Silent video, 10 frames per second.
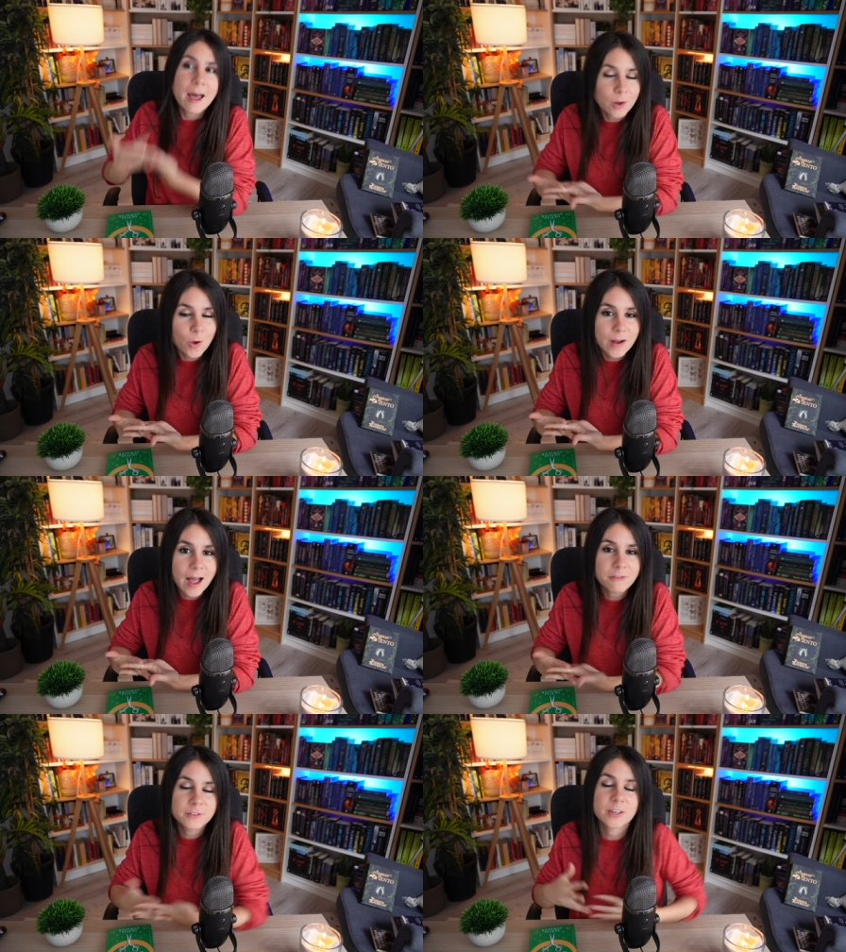long
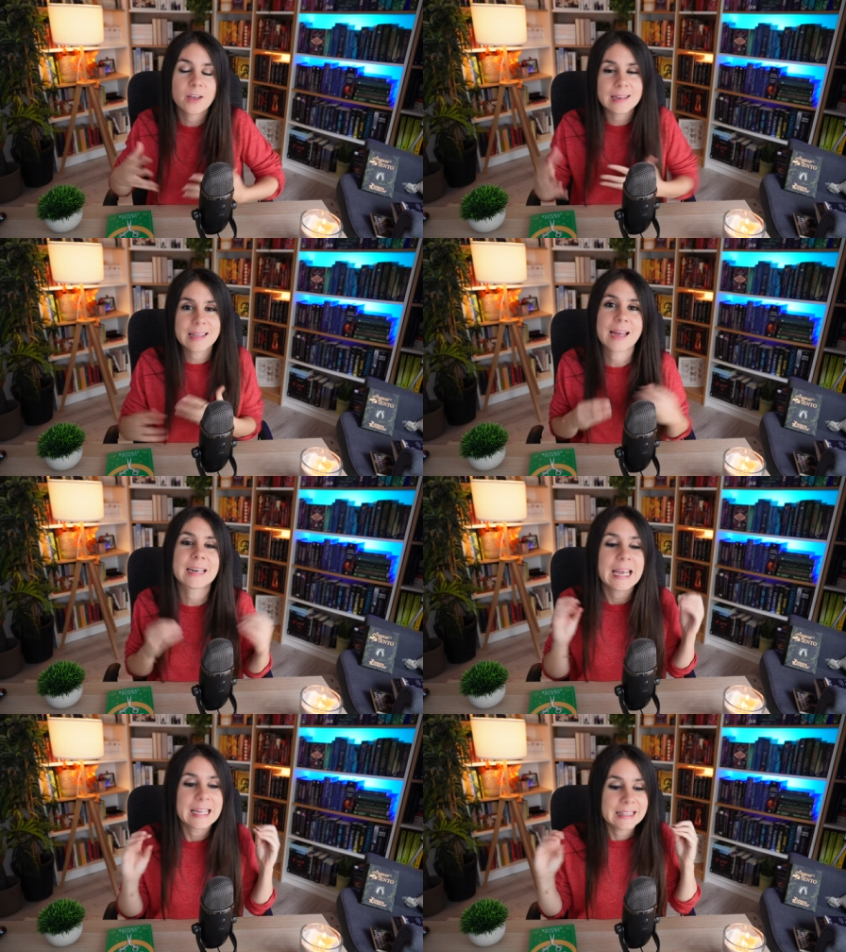after that
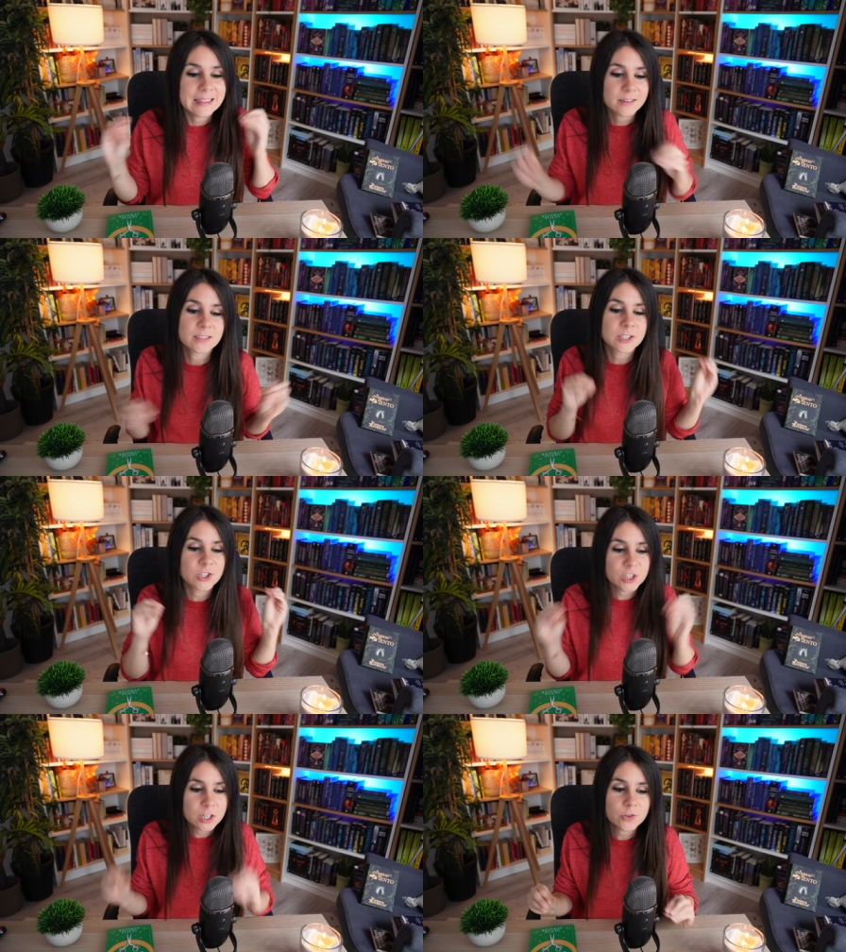there are
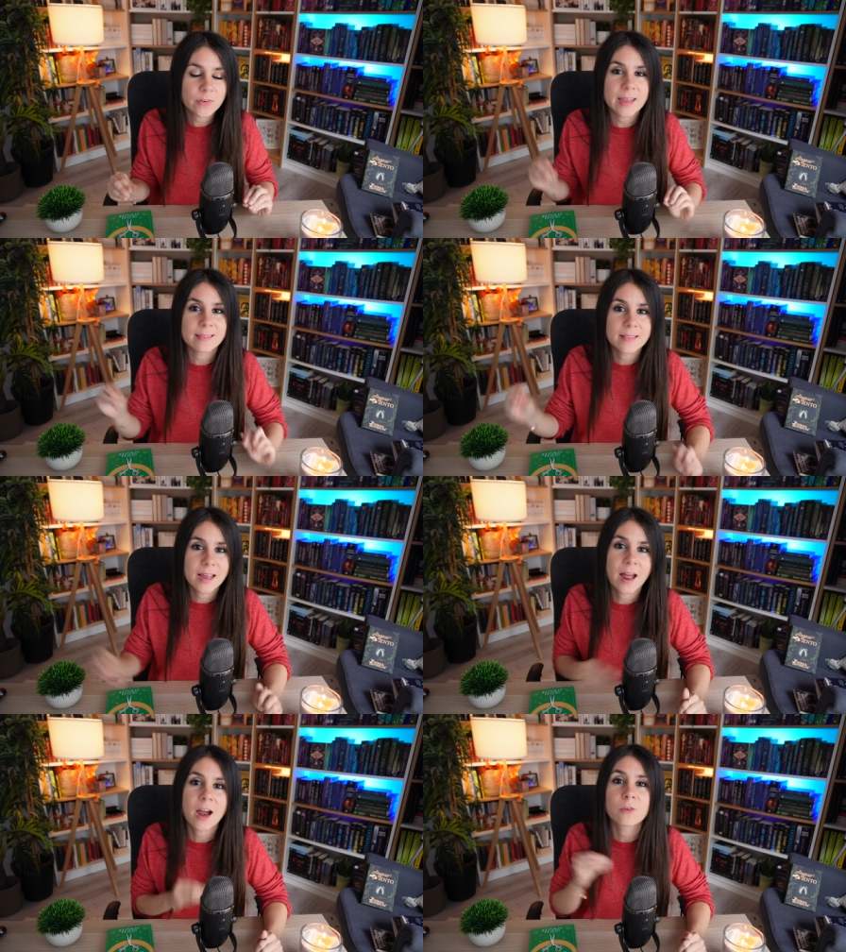children
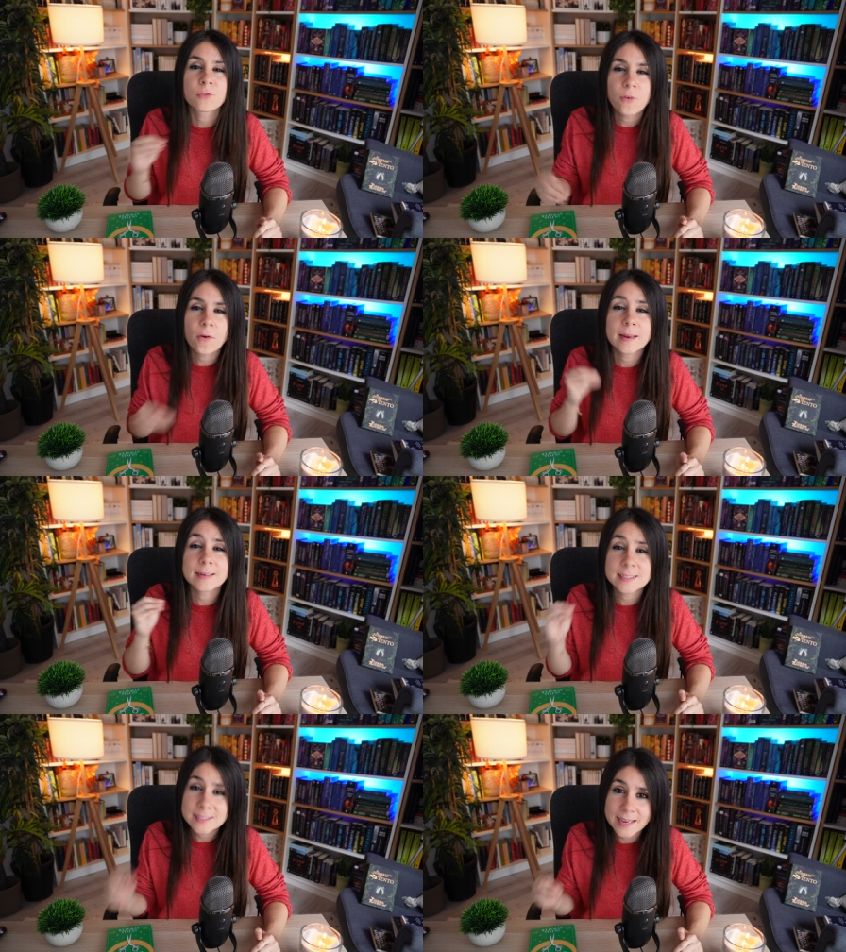that are
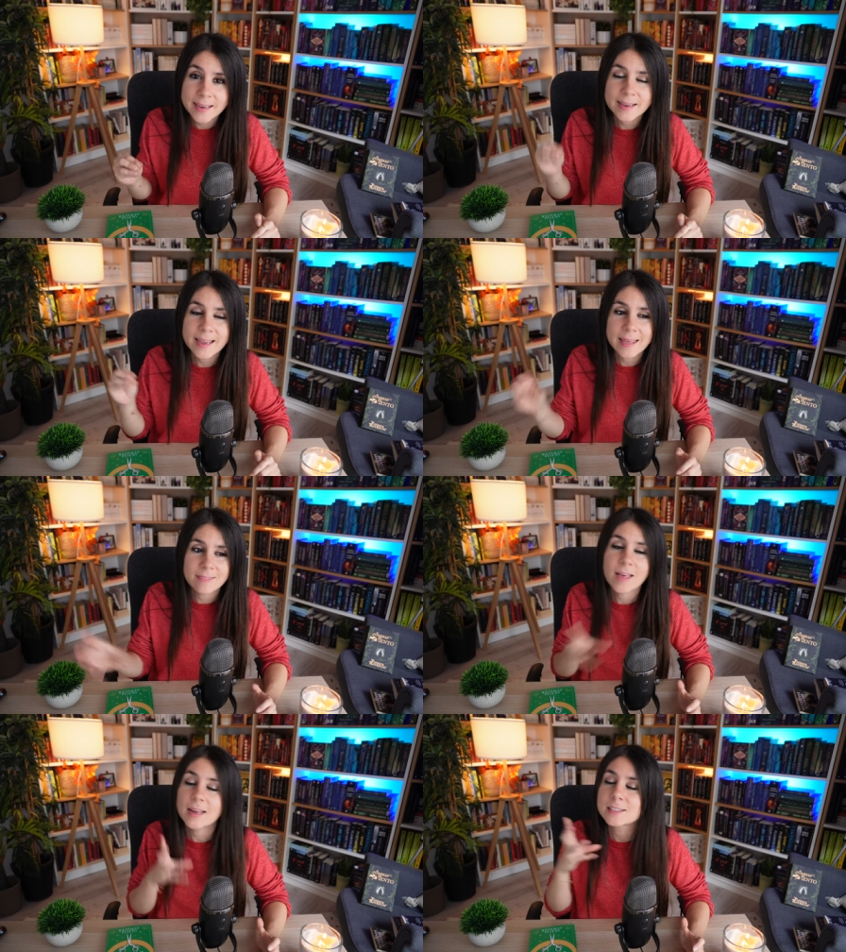falling sick
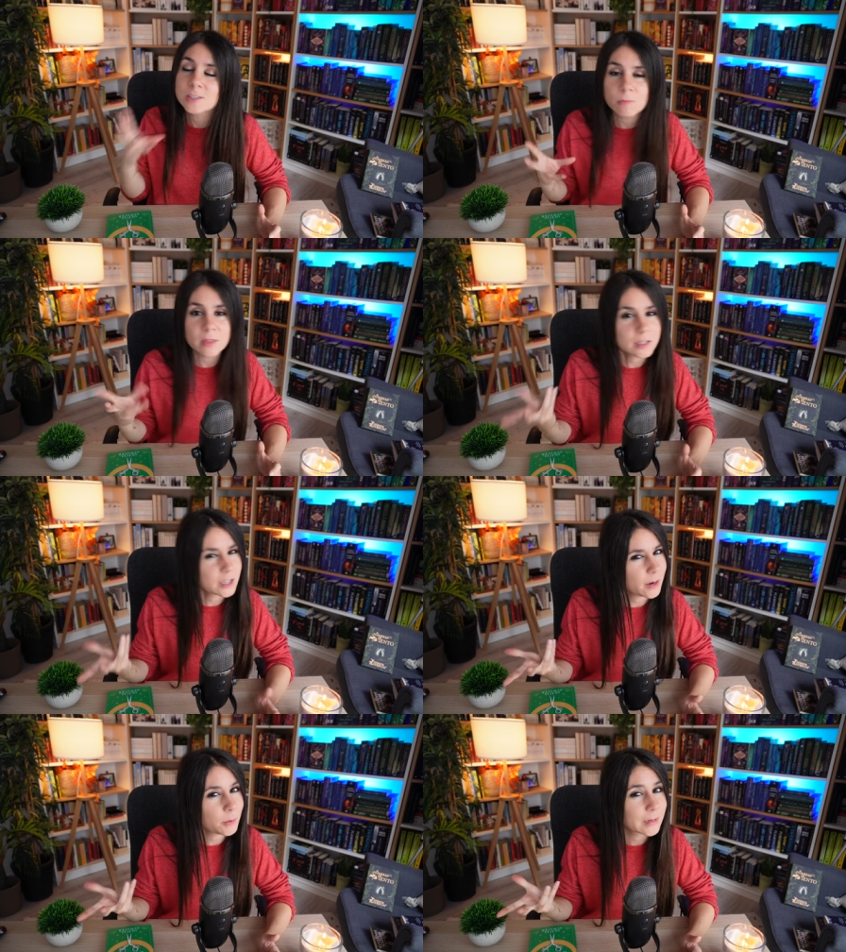and that something
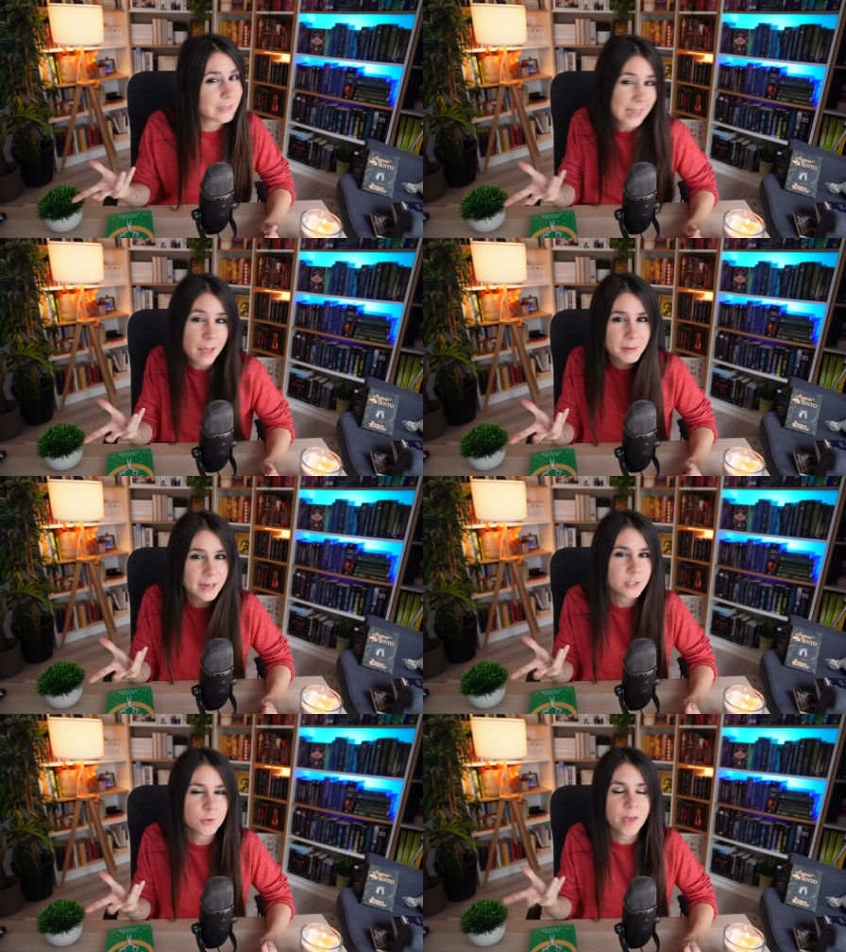terrible is
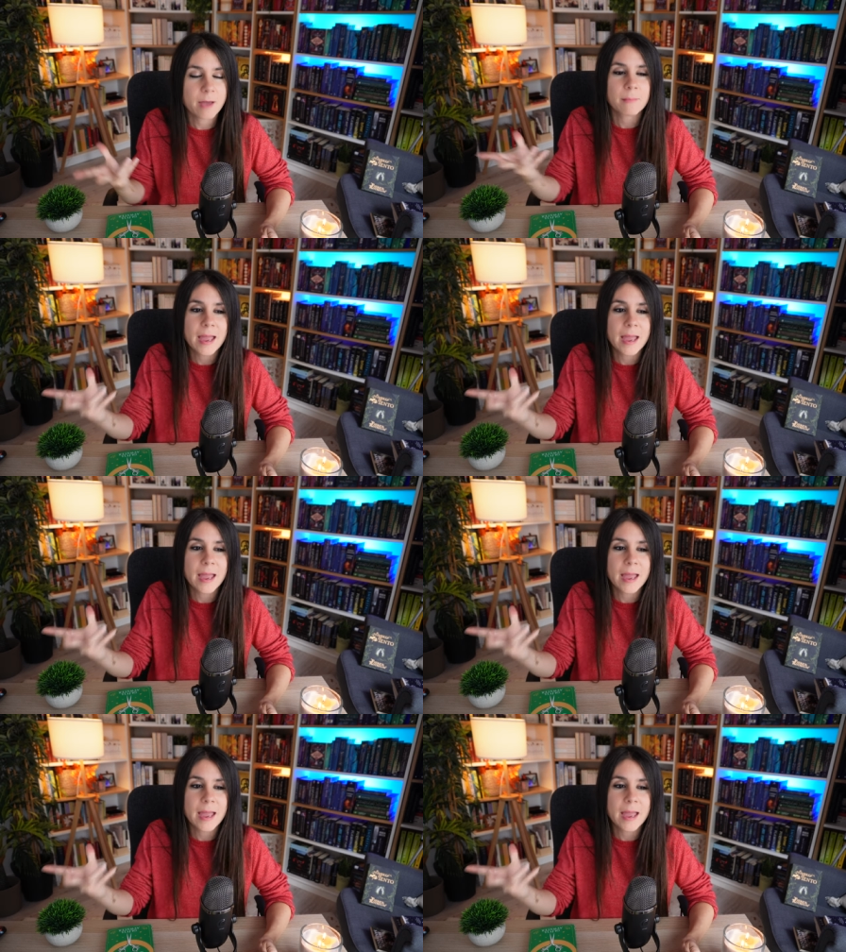happening to them,